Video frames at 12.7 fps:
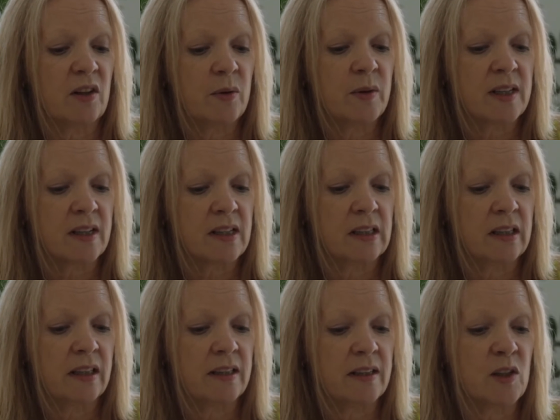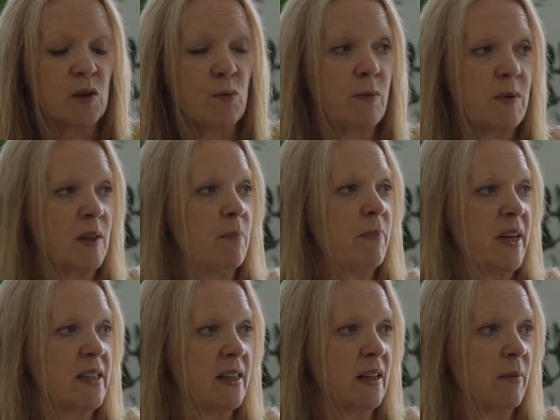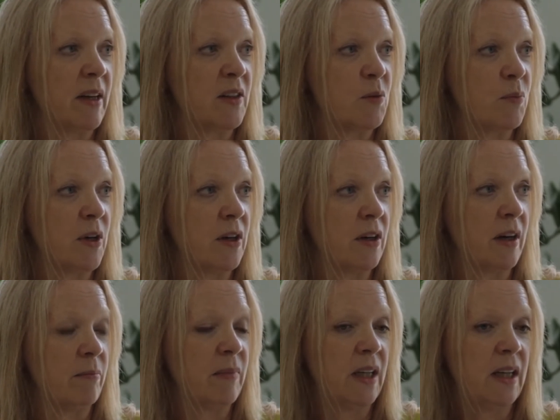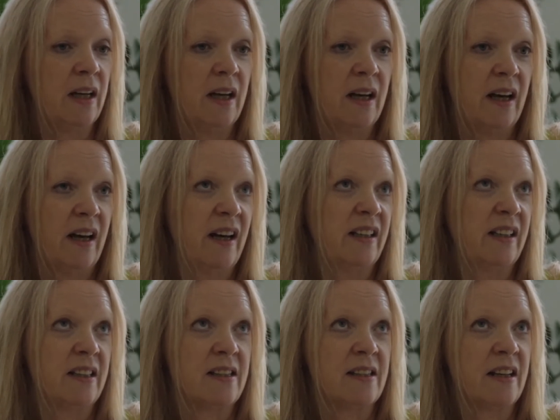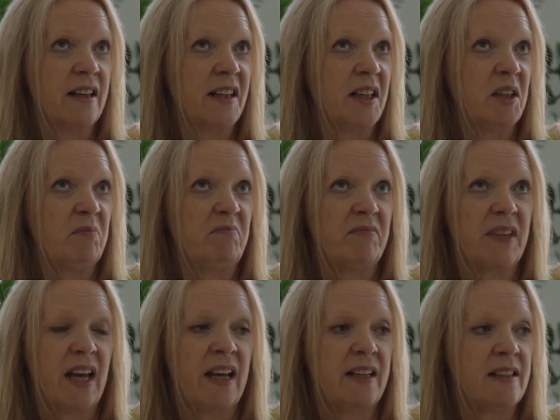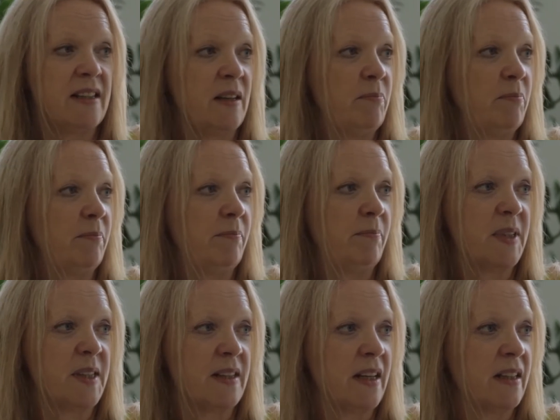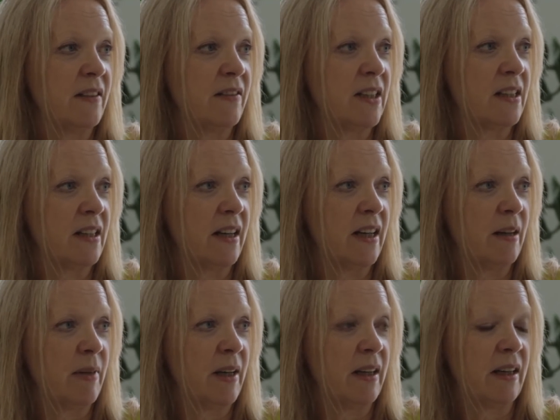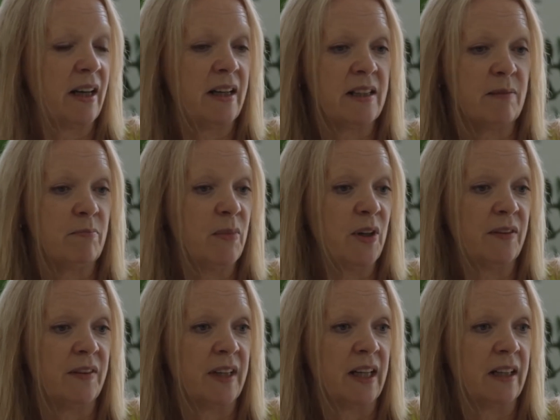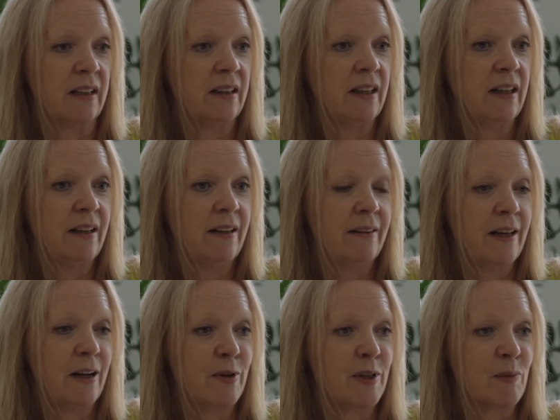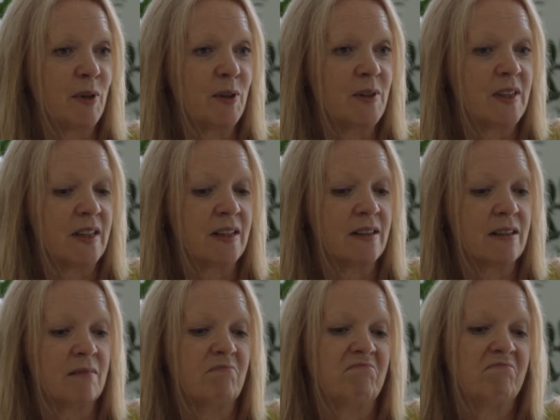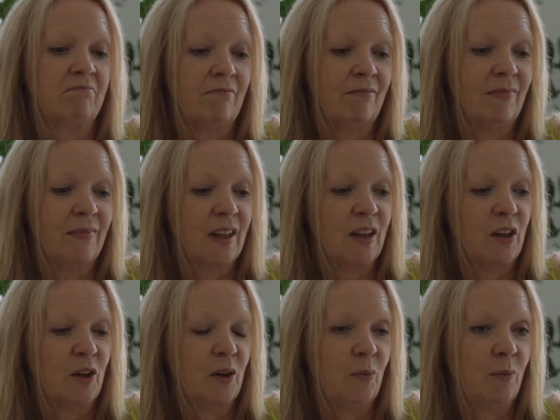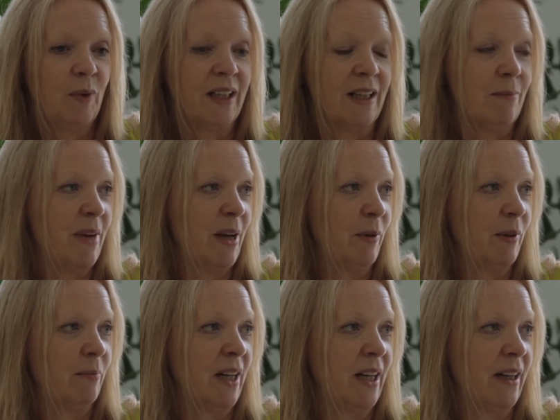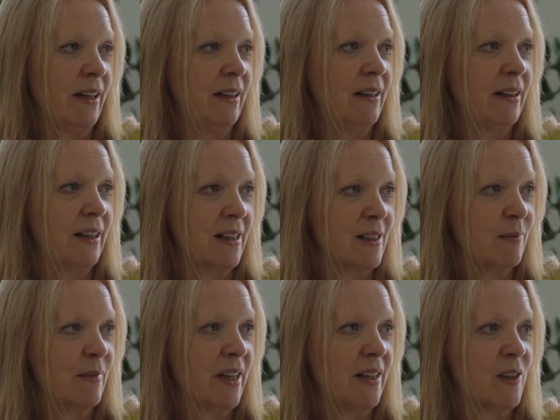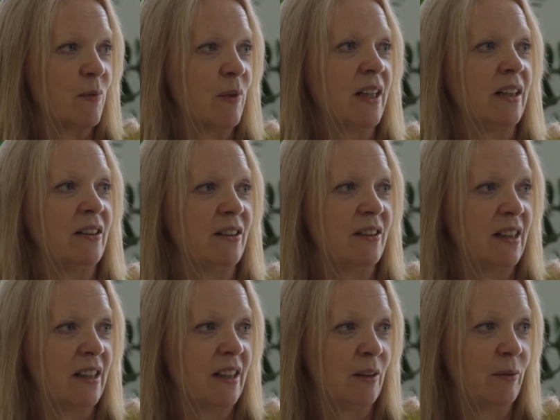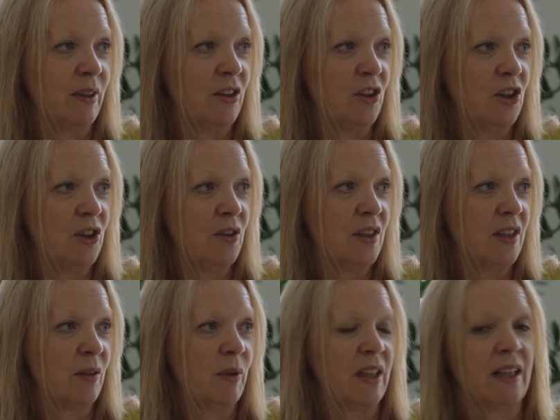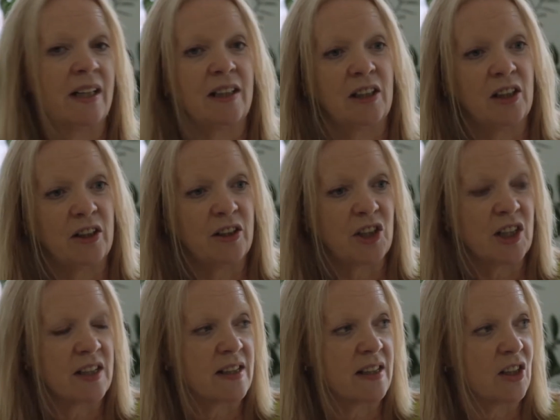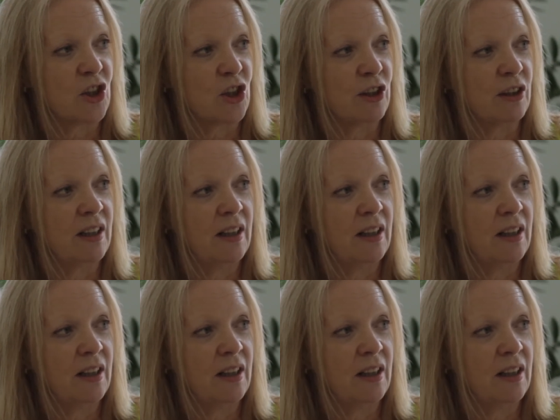always ask learners is, what was the best thing about this program? And I'd say 80% of the time, more than that, their response is, when I met with my classmates, when I got together with the tutor, when I had a coaching session.